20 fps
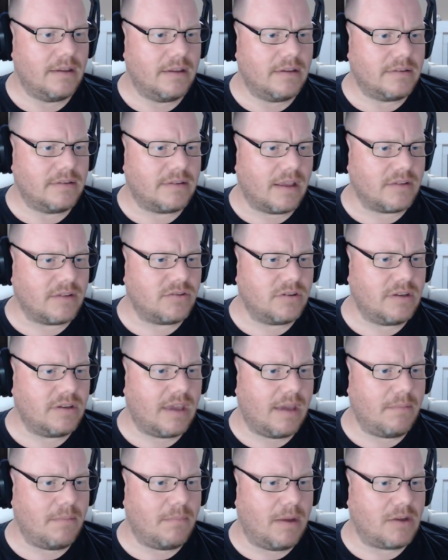Doesn't
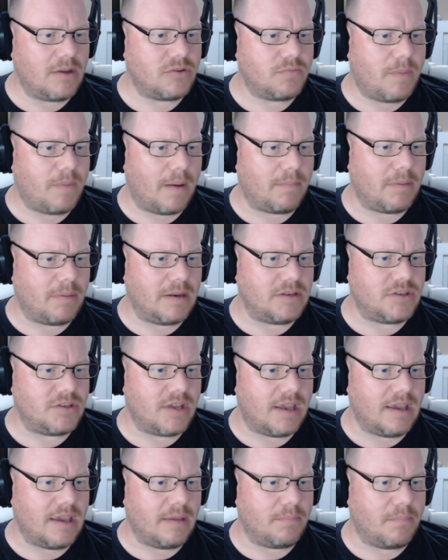get much publicity,